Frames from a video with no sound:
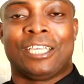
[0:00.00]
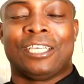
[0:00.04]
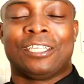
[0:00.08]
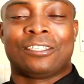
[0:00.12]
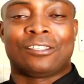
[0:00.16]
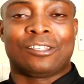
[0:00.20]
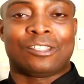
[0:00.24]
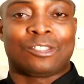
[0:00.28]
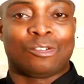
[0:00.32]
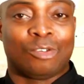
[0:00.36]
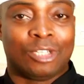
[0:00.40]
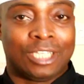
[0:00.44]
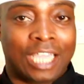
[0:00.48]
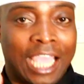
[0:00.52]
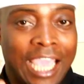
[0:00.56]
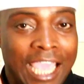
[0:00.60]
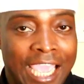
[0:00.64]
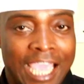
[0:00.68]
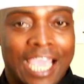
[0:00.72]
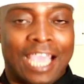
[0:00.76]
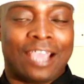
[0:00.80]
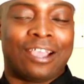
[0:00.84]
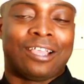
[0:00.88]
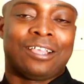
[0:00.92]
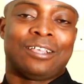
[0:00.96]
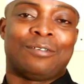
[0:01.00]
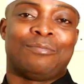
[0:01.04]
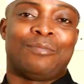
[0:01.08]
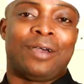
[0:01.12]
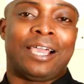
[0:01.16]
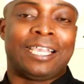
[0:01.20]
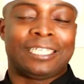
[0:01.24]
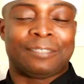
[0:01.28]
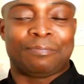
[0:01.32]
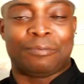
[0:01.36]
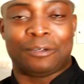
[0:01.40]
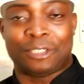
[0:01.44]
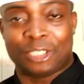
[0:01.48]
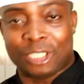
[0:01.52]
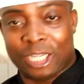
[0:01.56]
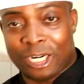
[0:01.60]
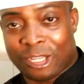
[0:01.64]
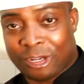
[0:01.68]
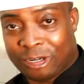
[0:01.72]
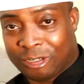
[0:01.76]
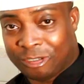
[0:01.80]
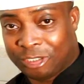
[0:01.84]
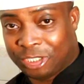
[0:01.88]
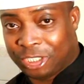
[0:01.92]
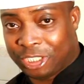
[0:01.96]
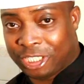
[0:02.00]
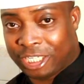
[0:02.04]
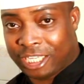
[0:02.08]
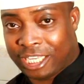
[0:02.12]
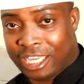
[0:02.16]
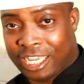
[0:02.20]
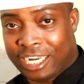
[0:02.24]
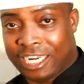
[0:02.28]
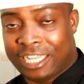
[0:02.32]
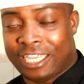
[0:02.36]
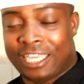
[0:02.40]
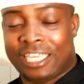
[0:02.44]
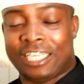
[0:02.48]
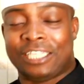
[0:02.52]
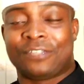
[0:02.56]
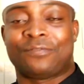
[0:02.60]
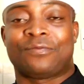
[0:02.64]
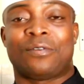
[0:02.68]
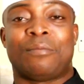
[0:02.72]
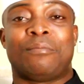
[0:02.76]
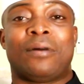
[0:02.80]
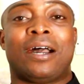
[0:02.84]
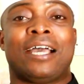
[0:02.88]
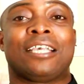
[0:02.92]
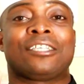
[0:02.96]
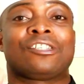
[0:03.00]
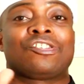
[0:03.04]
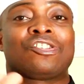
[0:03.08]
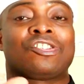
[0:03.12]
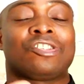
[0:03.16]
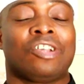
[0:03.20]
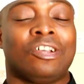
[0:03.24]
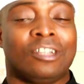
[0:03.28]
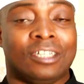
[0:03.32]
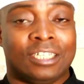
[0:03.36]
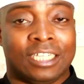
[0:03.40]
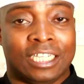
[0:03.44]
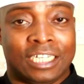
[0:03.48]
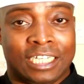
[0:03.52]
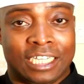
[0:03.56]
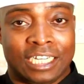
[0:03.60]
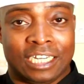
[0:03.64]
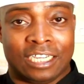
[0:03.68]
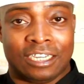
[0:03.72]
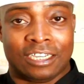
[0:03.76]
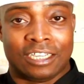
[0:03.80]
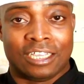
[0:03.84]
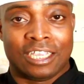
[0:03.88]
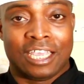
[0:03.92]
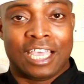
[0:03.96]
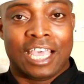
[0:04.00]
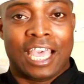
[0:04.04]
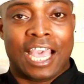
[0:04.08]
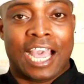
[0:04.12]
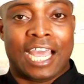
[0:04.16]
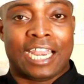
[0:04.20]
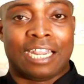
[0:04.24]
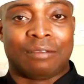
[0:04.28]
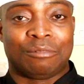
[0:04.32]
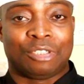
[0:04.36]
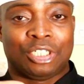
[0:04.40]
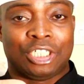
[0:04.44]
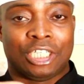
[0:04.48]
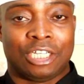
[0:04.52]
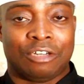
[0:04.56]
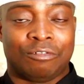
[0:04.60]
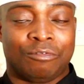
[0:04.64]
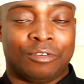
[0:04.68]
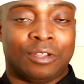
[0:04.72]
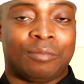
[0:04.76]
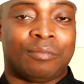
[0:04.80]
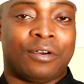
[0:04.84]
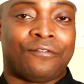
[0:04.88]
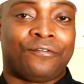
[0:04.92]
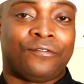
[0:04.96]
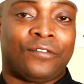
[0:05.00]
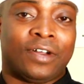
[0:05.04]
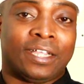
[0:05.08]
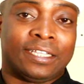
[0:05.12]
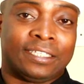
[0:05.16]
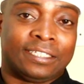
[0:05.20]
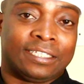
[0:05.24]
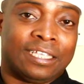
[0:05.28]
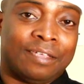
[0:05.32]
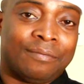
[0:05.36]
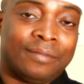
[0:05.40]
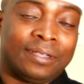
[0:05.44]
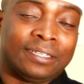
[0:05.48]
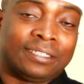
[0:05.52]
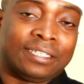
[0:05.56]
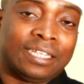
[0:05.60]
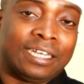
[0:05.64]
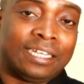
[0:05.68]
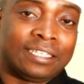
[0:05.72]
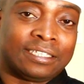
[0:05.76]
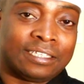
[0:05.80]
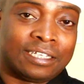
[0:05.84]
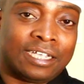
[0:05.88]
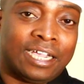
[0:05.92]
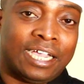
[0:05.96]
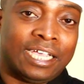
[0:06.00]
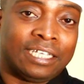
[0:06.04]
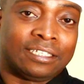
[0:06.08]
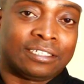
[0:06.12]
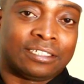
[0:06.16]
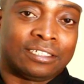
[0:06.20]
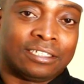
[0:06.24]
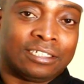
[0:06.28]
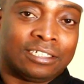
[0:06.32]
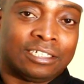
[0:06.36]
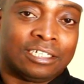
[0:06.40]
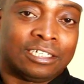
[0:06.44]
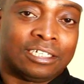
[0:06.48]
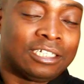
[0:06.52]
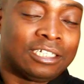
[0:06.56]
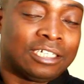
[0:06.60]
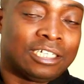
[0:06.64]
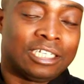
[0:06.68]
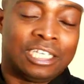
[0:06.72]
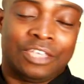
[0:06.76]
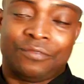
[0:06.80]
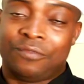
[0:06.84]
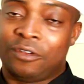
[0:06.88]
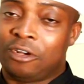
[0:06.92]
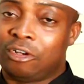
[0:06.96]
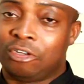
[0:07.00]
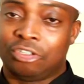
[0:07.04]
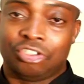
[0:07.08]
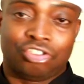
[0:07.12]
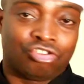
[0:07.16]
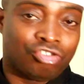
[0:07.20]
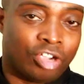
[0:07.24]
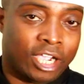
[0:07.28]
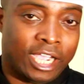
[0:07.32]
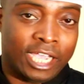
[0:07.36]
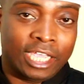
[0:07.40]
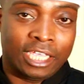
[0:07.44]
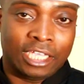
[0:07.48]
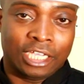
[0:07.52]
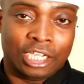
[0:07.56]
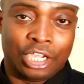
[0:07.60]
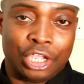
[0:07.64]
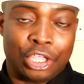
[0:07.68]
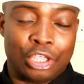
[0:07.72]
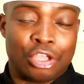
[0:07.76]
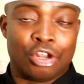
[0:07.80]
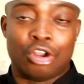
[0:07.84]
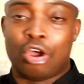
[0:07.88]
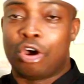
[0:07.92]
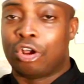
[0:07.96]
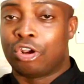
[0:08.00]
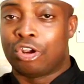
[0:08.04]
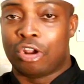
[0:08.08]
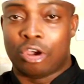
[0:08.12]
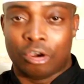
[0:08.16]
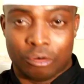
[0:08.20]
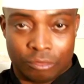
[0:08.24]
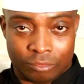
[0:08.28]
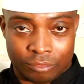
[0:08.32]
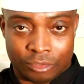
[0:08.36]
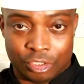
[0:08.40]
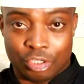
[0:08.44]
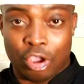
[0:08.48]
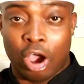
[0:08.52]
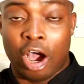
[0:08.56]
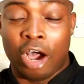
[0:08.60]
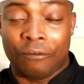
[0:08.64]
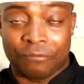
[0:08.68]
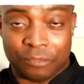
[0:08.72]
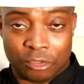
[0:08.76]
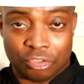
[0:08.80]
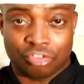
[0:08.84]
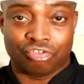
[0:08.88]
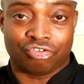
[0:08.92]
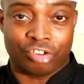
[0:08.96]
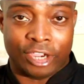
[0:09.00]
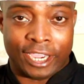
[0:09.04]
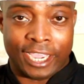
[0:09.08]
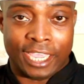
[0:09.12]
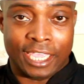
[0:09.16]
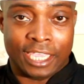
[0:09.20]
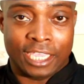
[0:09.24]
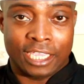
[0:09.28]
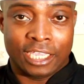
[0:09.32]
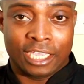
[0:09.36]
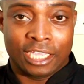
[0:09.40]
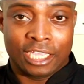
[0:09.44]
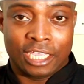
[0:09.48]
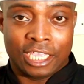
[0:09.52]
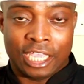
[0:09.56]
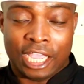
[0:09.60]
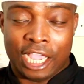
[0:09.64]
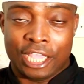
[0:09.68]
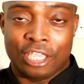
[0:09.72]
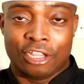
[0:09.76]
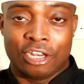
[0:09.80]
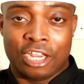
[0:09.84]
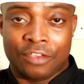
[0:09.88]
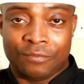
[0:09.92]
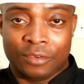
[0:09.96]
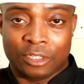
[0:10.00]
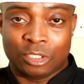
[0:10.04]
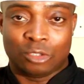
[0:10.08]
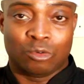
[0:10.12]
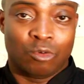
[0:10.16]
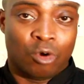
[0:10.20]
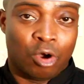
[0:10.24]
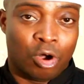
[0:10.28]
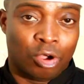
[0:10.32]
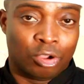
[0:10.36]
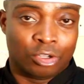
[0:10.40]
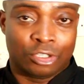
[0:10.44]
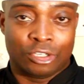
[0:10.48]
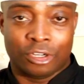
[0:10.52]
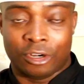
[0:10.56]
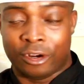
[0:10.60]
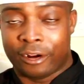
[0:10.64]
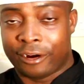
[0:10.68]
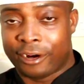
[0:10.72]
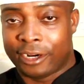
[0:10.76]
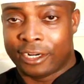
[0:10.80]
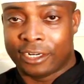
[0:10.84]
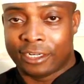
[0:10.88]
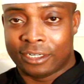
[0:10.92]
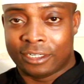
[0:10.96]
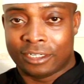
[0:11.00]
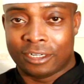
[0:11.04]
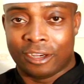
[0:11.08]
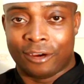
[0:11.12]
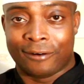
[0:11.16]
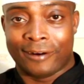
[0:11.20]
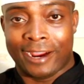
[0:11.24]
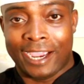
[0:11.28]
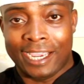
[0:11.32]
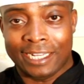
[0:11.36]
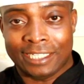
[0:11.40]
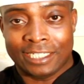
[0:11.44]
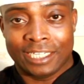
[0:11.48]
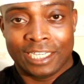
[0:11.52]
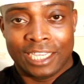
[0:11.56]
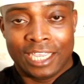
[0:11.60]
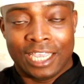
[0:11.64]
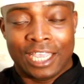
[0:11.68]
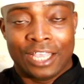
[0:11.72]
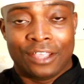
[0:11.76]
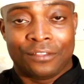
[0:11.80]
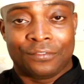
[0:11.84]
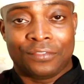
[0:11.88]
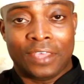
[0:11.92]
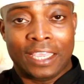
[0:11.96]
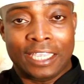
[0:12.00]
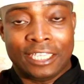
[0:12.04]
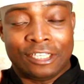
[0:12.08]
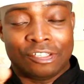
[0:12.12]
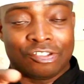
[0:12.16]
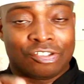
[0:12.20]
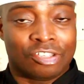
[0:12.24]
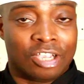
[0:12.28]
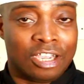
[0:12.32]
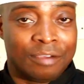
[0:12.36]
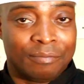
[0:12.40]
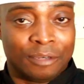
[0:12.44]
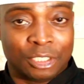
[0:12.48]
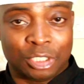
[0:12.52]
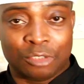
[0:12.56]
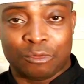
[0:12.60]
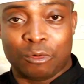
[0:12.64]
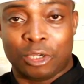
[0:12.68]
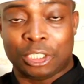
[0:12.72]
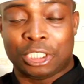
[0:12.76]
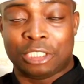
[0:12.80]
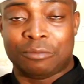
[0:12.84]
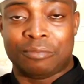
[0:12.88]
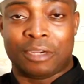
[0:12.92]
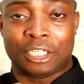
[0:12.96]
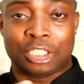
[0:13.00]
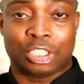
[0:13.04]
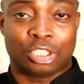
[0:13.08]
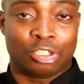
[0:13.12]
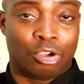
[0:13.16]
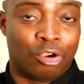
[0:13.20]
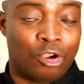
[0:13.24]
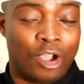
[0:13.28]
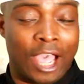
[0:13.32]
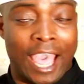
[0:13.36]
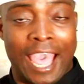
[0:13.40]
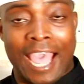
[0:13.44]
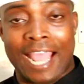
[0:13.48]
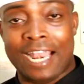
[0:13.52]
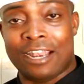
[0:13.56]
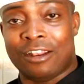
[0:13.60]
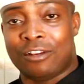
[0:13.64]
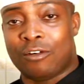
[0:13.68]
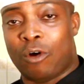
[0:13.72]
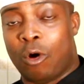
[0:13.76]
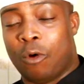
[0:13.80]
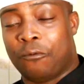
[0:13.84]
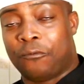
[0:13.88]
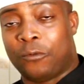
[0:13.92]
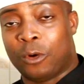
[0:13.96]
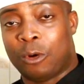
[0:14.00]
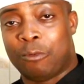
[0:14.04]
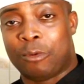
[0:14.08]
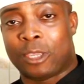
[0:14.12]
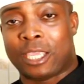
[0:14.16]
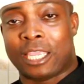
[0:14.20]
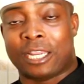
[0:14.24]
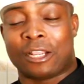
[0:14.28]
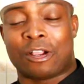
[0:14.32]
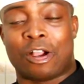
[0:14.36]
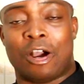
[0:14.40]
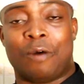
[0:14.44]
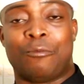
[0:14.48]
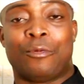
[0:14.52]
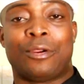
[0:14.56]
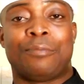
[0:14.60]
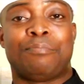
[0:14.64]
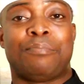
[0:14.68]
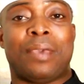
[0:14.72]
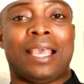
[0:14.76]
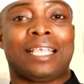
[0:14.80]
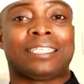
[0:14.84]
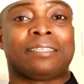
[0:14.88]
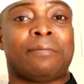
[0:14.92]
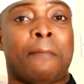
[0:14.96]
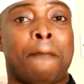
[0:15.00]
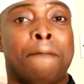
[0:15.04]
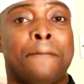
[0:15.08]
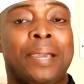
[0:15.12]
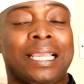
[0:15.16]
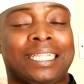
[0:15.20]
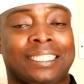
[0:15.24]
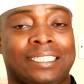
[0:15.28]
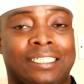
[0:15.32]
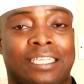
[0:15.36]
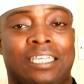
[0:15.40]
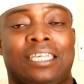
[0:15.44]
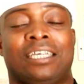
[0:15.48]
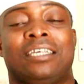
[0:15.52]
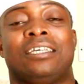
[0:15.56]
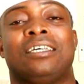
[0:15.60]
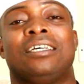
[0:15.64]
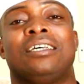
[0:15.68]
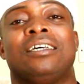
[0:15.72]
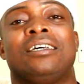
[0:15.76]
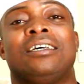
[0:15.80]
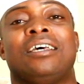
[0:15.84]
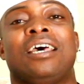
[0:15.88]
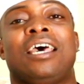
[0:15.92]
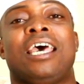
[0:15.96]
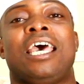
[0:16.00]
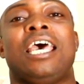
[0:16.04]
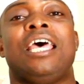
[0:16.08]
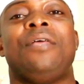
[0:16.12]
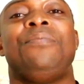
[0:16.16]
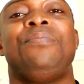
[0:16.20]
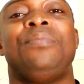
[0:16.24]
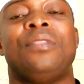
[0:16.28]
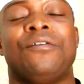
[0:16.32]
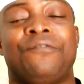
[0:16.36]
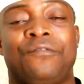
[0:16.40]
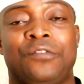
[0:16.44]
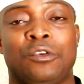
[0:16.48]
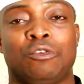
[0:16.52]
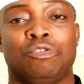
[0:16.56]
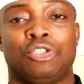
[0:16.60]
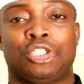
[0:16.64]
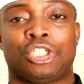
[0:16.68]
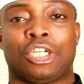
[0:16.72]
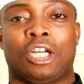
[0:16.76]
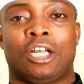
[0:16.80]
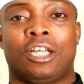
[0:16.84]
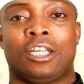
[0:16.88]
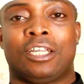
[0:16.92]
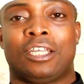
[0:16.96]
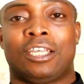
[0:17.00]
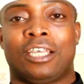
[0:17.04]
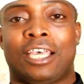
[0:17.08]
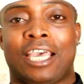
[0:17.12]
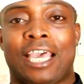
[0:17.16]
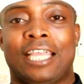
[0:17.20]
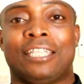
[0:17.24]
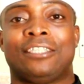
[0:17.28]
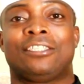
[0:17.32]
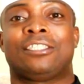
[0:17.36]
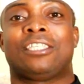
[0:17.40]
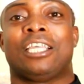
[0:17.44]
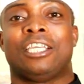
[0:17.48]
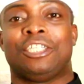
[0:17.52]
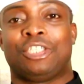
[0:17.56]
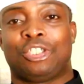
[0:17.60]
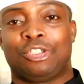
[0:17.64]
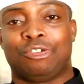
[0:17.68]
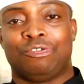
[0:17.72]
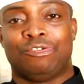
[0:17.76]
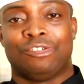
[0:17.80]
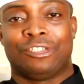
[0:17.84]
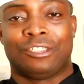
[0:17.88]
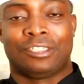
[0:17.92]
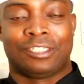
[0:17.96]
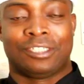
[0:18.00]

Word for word: So today my special curry chicken is for my Sunday dinner and I'm sharing it with my fans i and say, listen guys, if you don't try, you don't know. You have to try and you're never too old to learn. Alright? Thank you so much for watching my show and hopefully we can come with best, better in the future. And stay tuned.